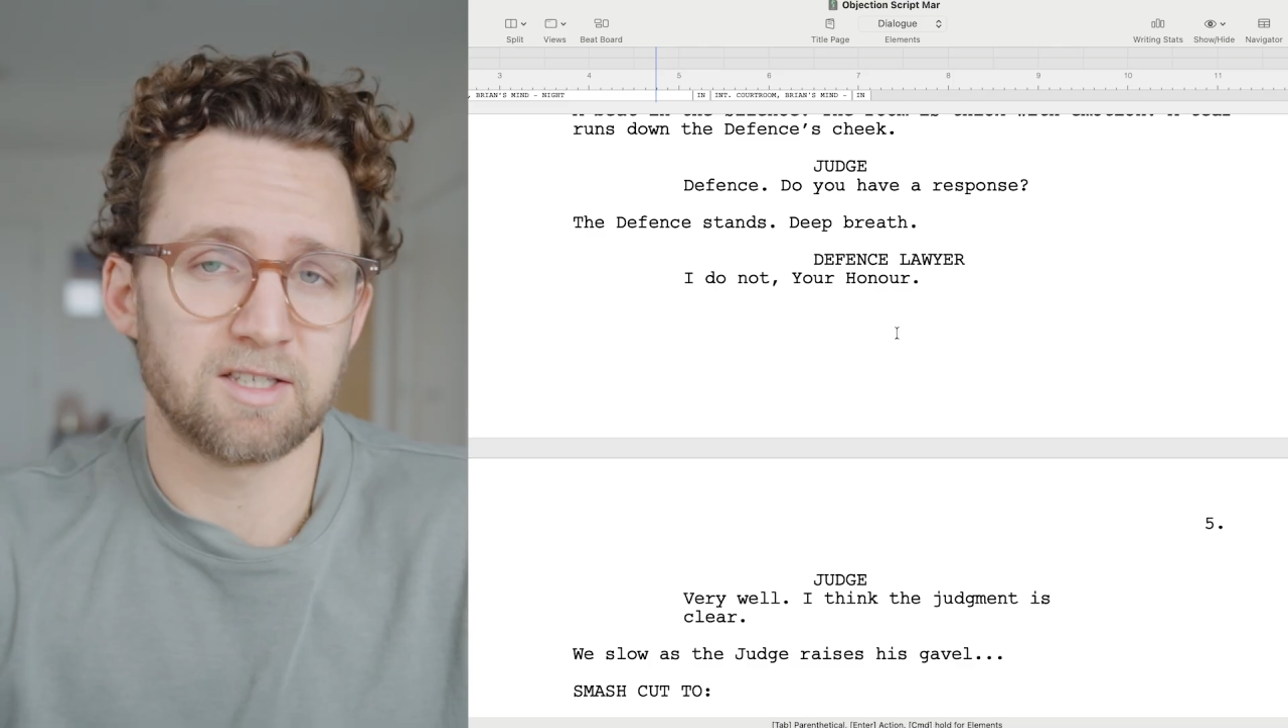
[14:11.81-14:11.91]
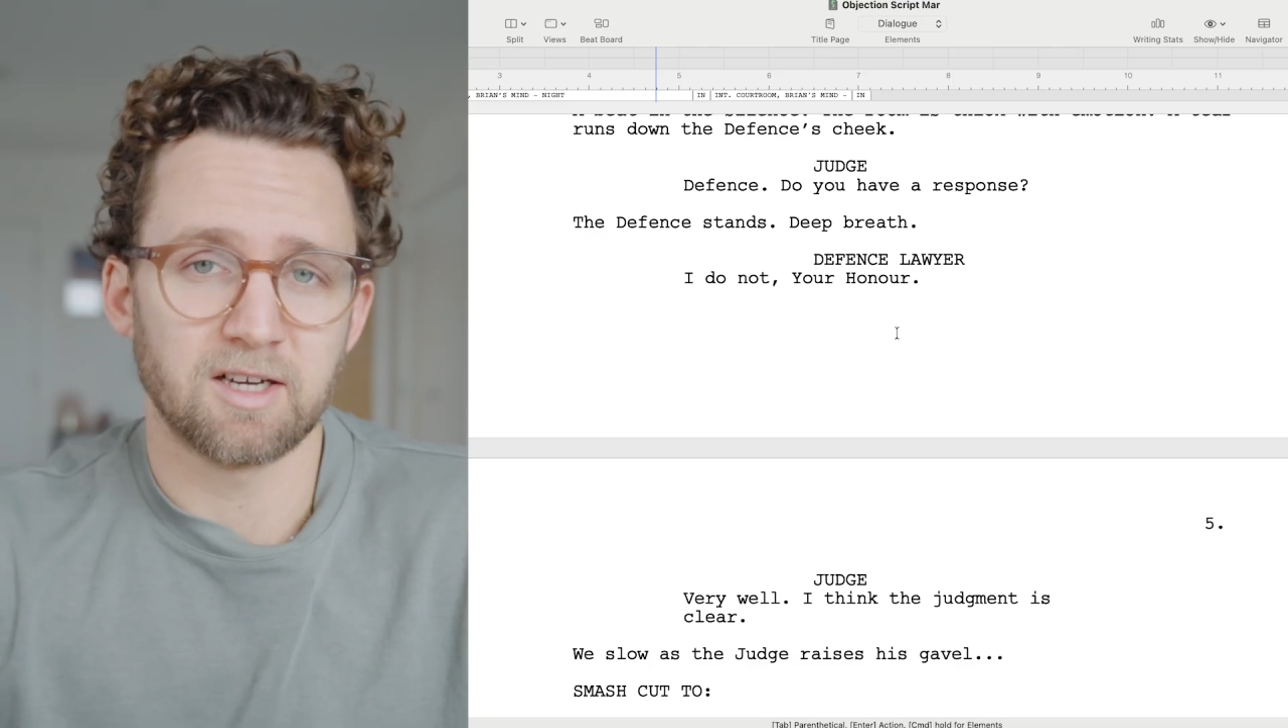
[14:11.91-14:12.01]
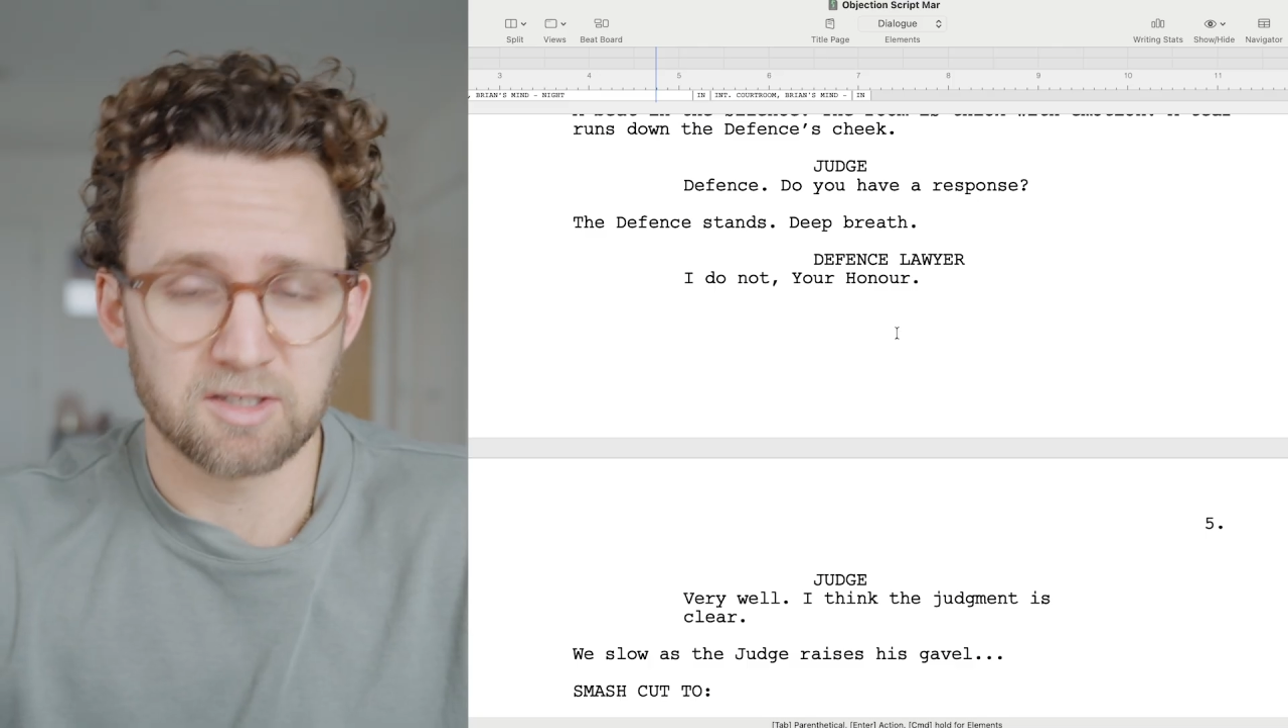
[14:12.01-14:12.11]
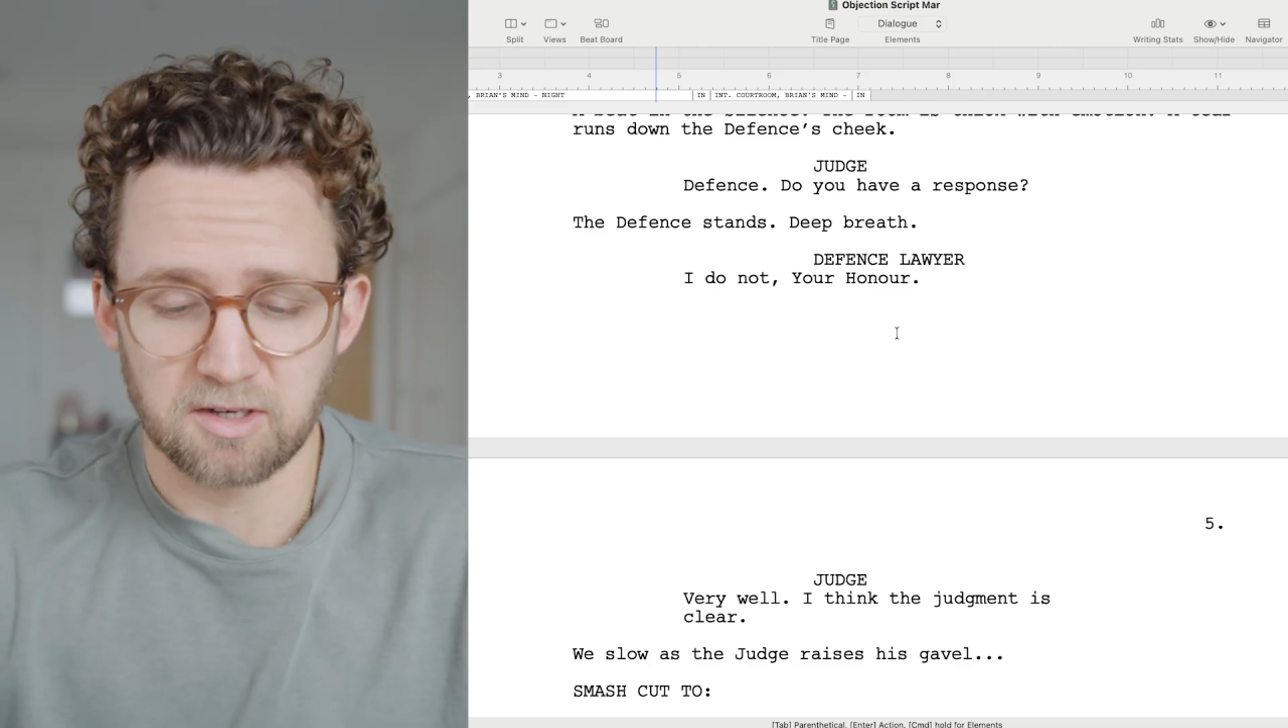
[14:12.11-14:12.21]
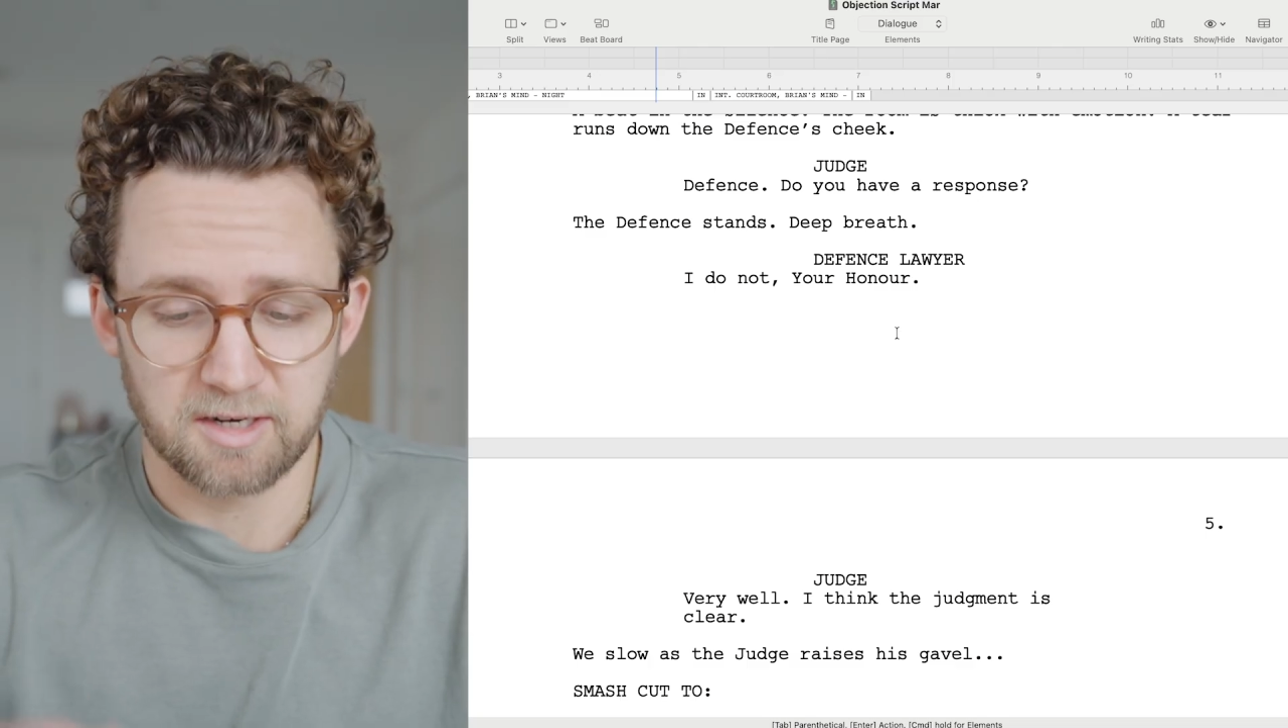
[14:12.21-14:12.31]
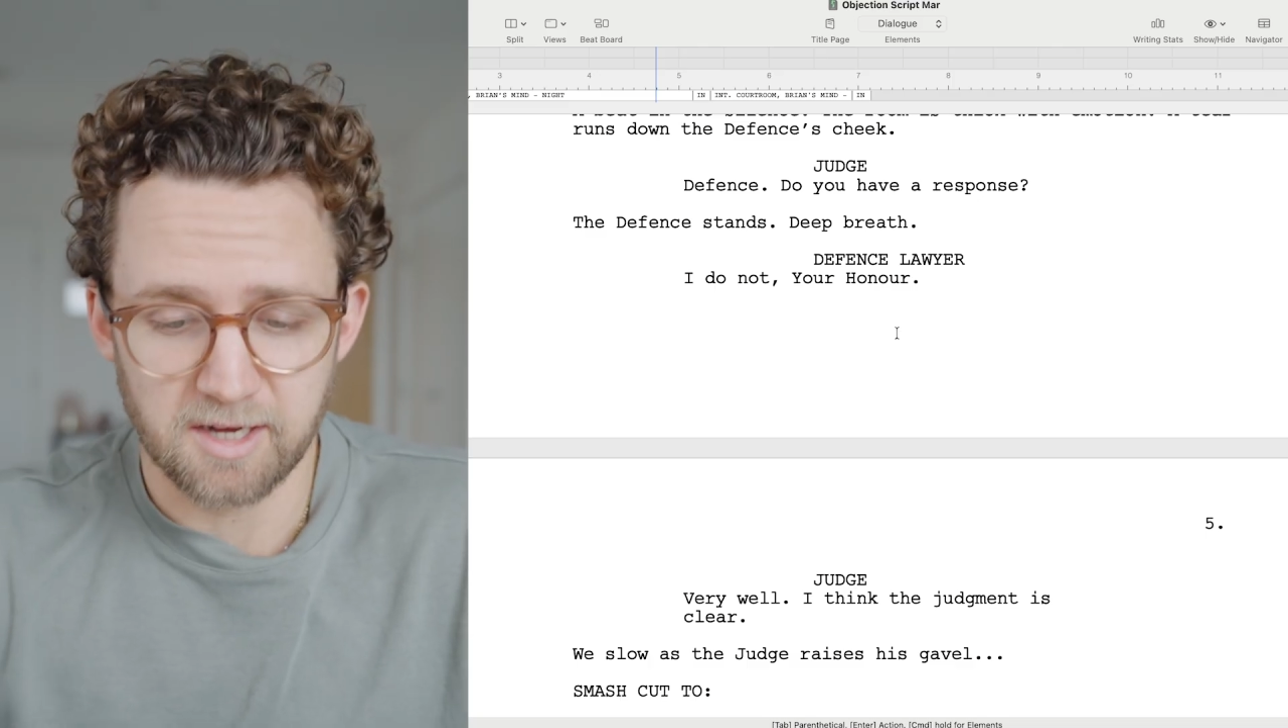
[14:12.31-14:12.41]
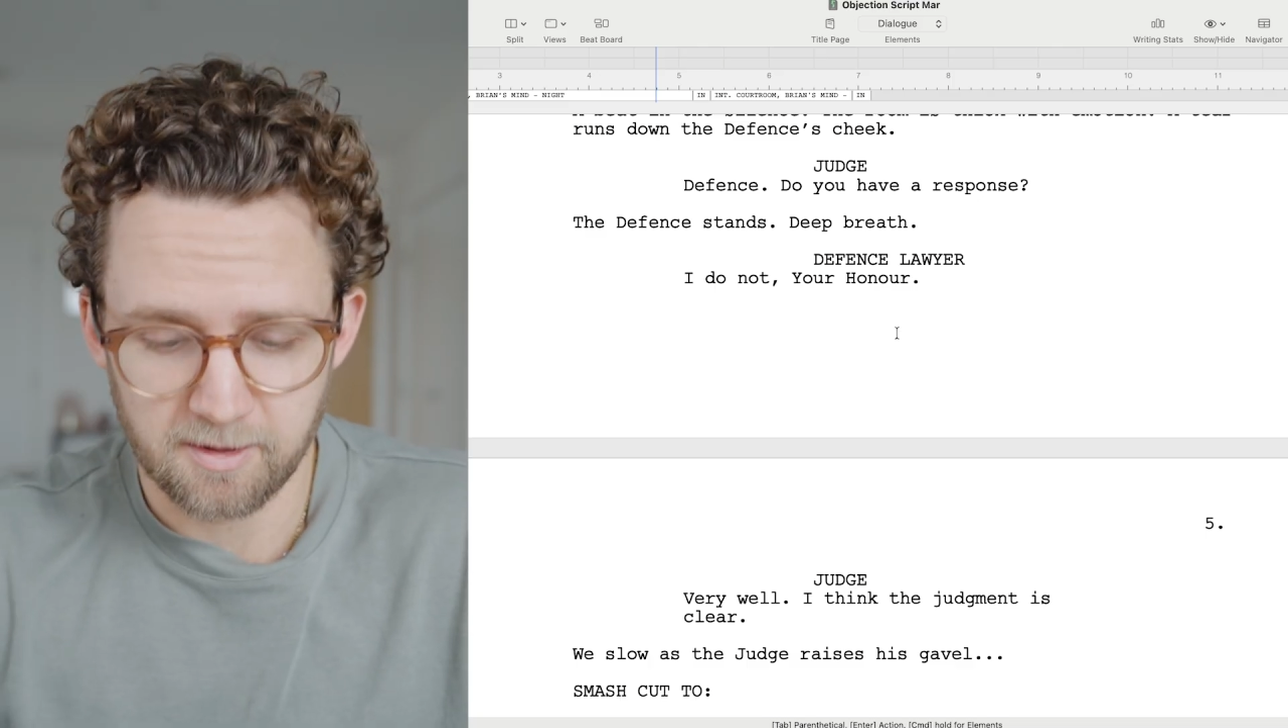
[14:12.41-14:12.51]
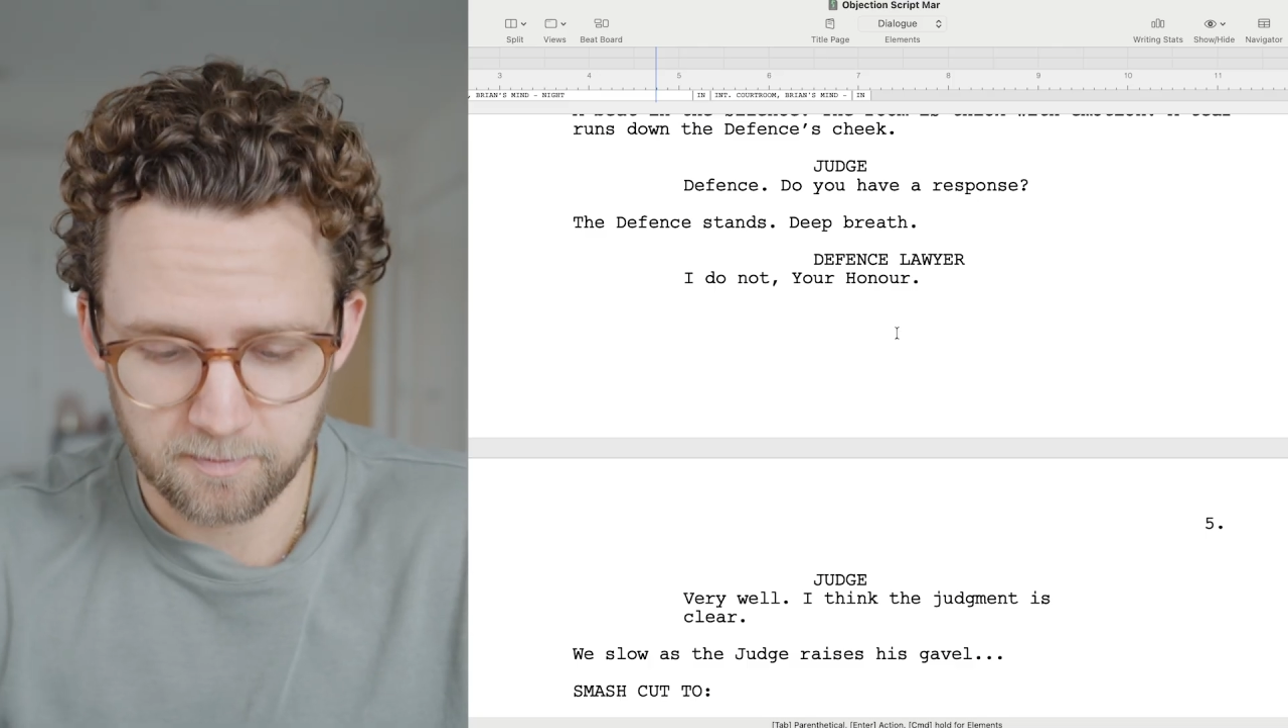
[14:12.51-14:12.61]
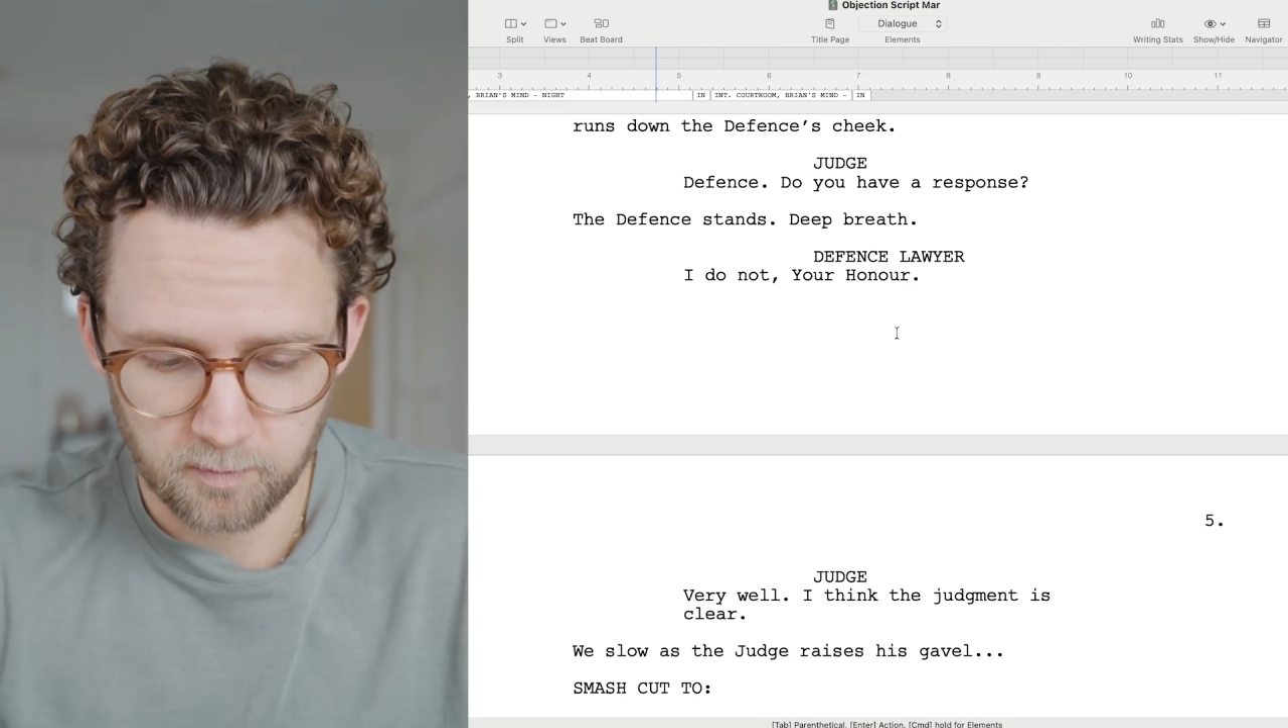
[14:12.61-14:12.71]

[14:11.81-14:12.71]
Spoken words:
guy's going to die.